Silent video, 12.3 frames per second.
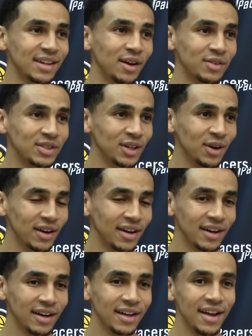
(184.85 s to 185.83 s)
stuff,
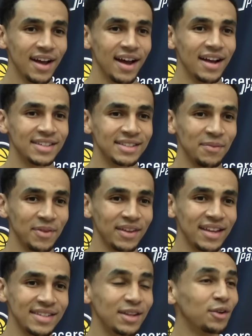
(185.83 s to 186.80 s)
so it's
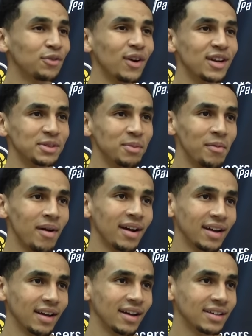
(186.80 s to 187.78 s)
something that's still fresh in my
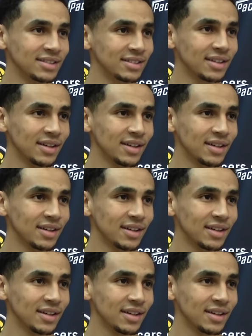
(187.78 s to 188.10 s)
mind, I guess.